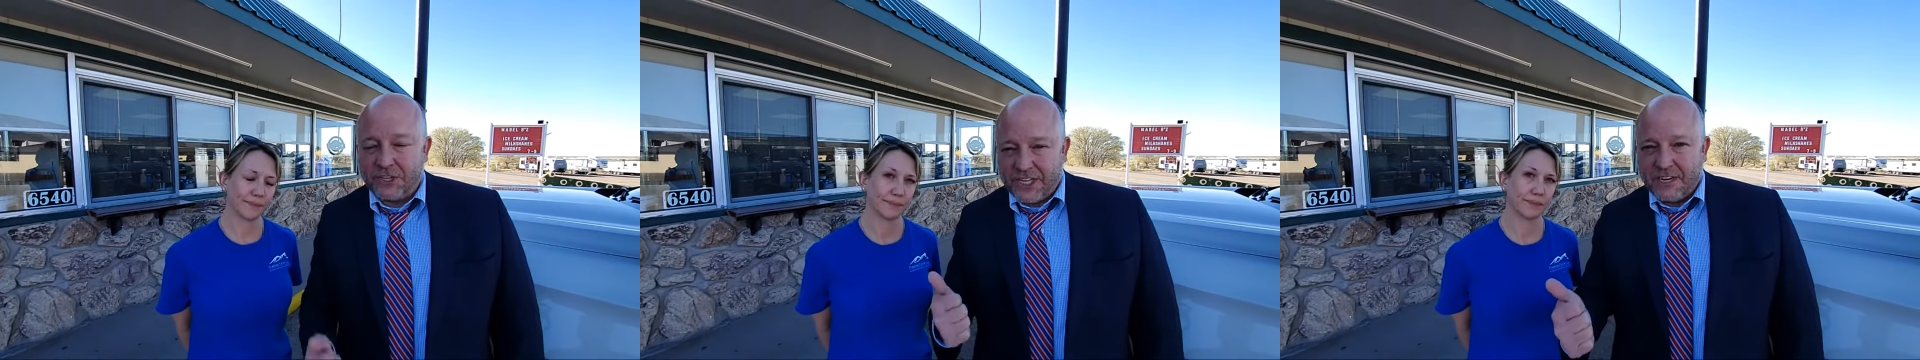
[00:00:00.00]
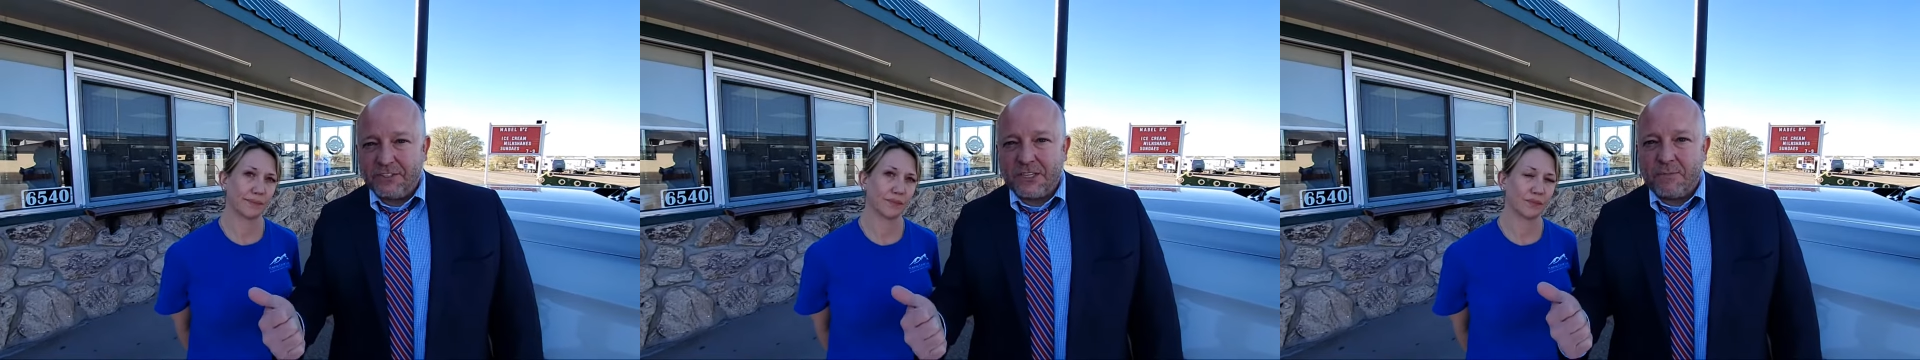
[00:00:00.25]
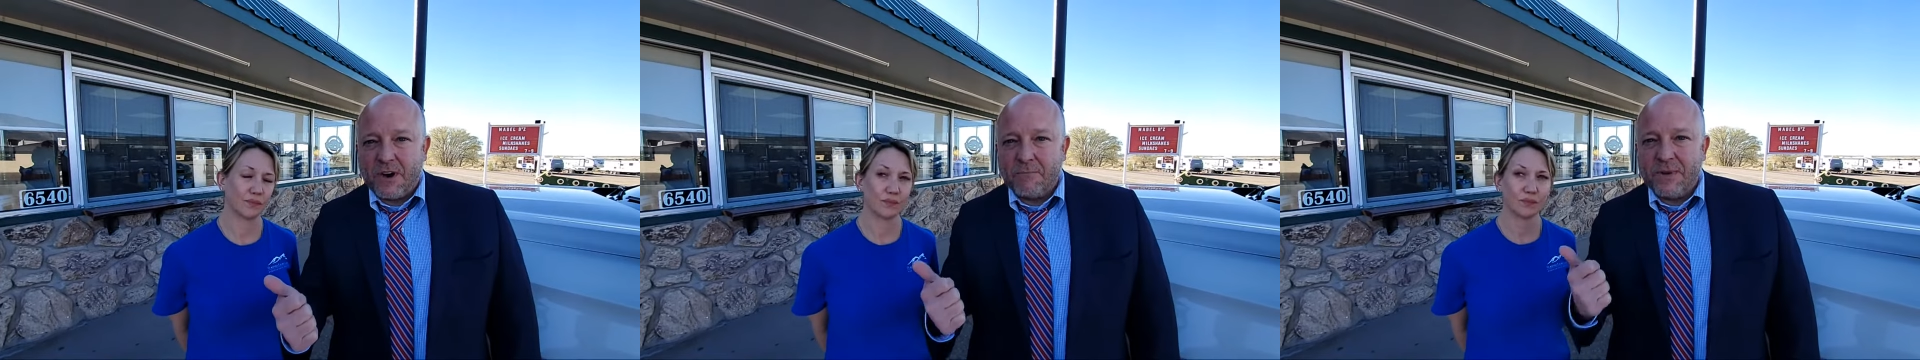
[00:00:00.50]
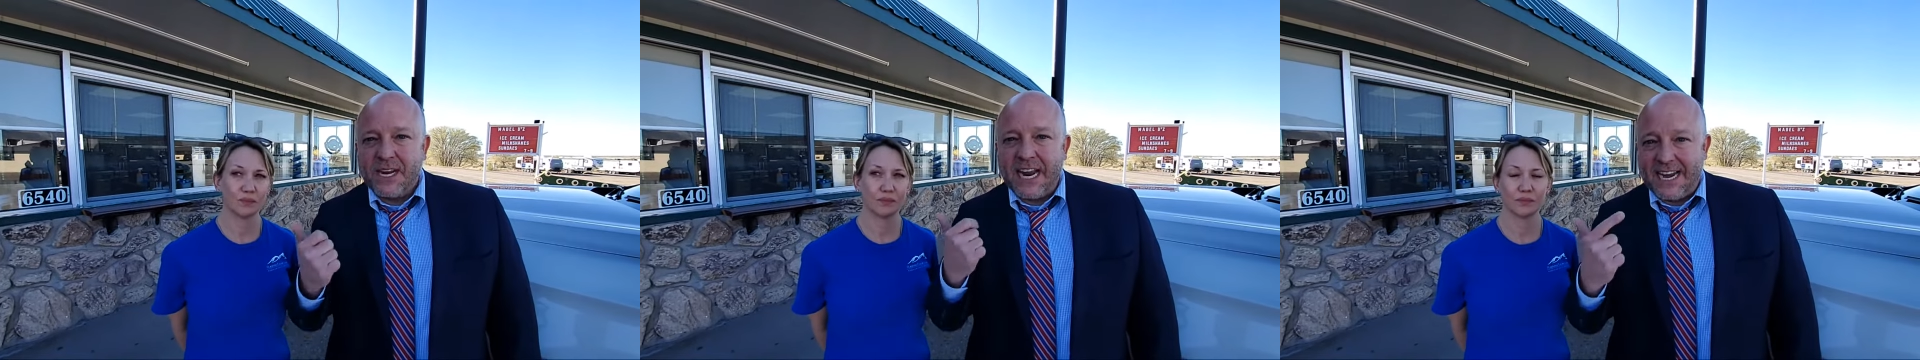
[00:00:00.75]
Speaker 1: The sheriff's
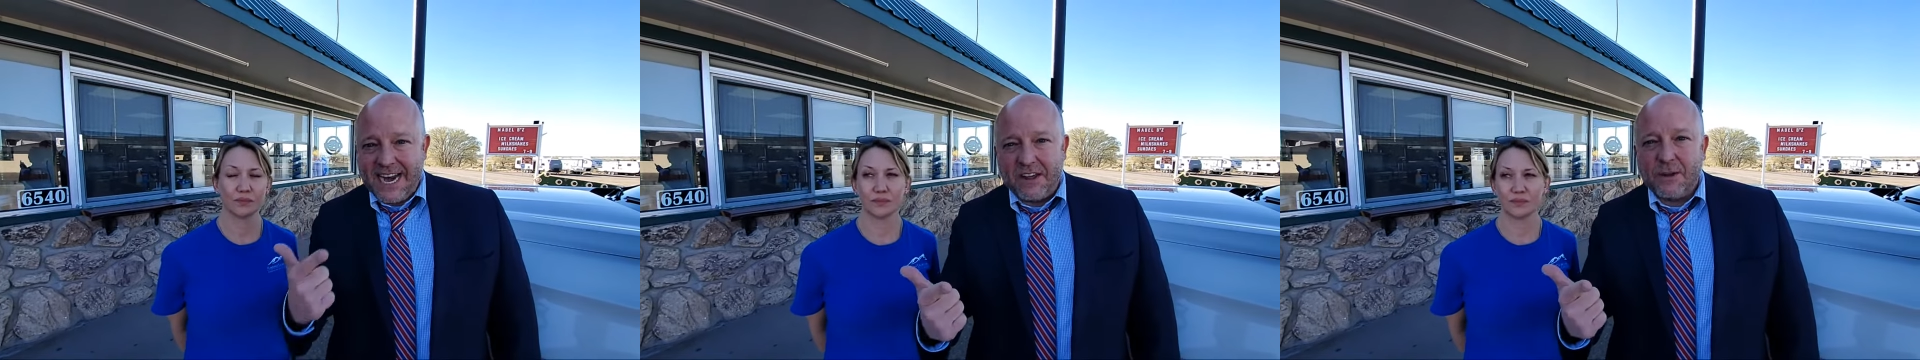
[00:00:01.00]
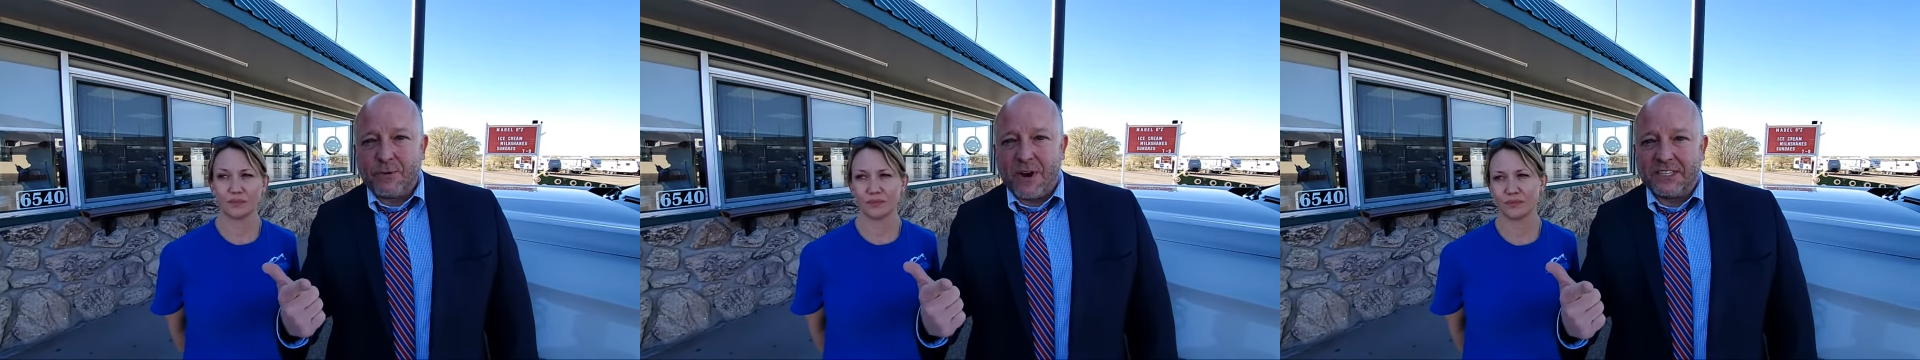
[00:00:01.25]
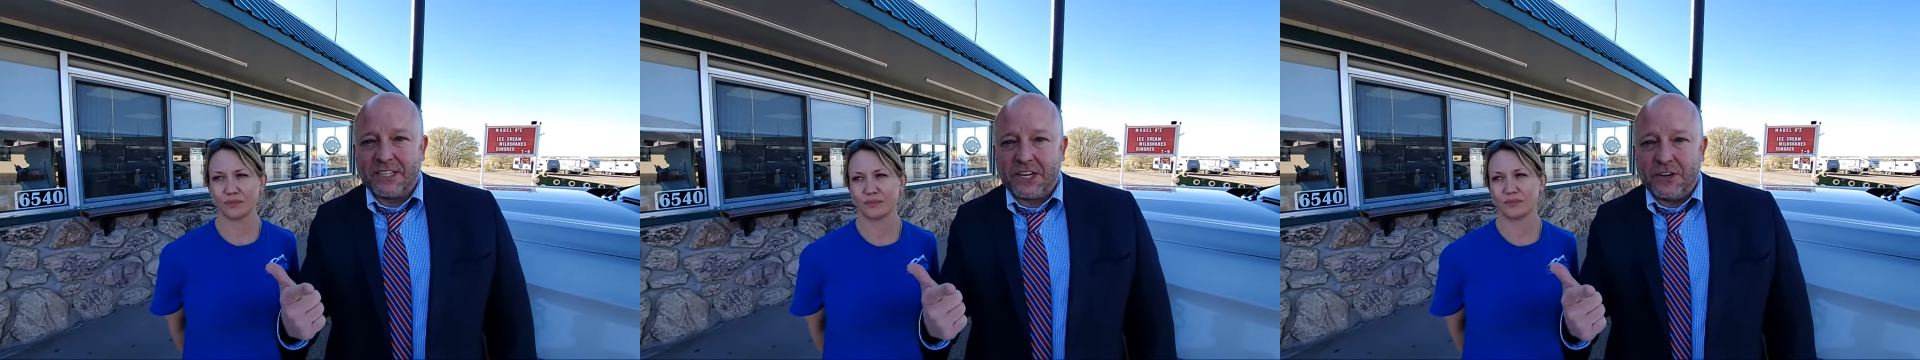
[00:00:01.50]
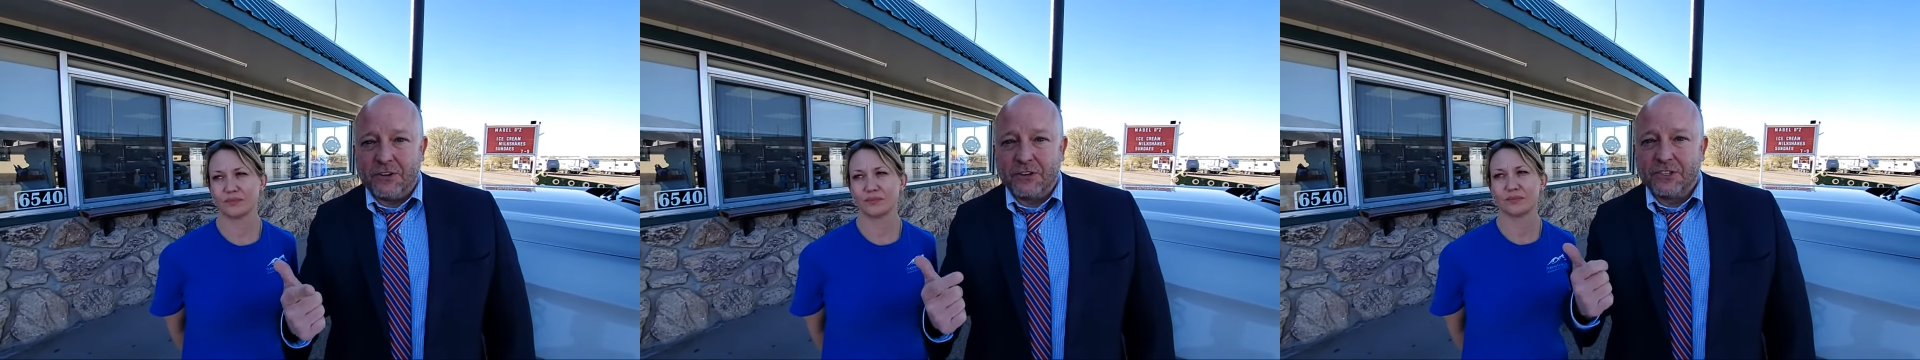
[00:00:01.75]
department and now the
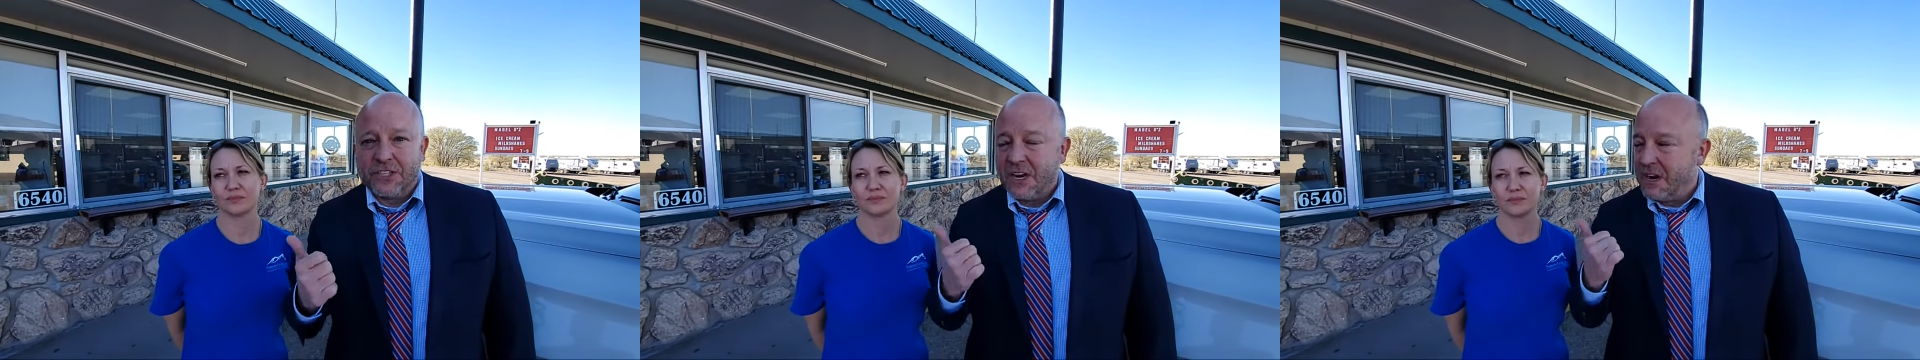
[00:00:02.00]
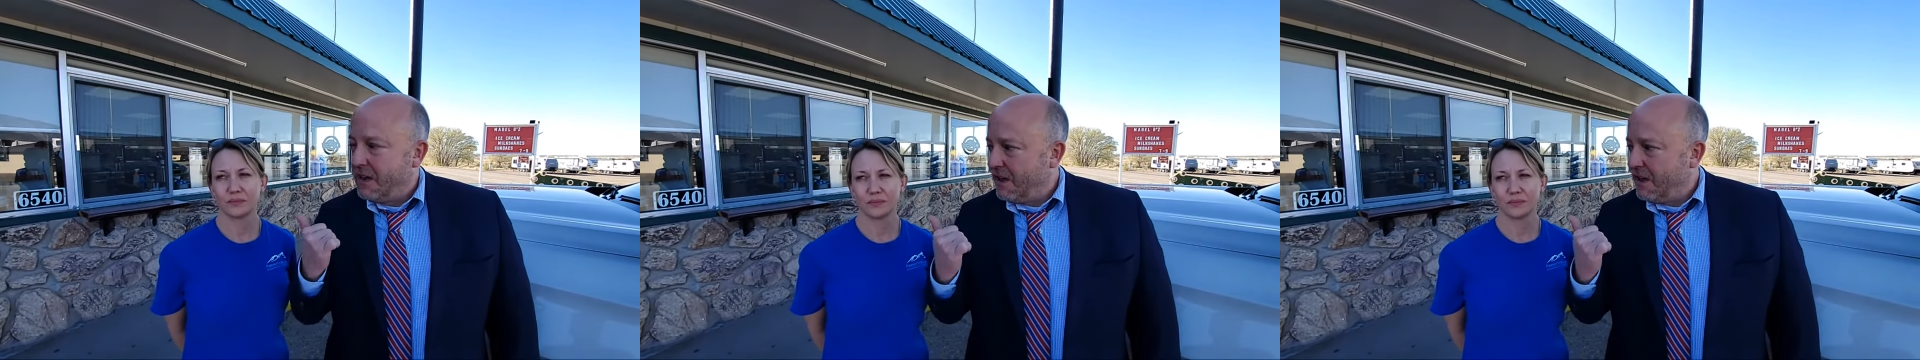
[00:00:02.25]
prosecutors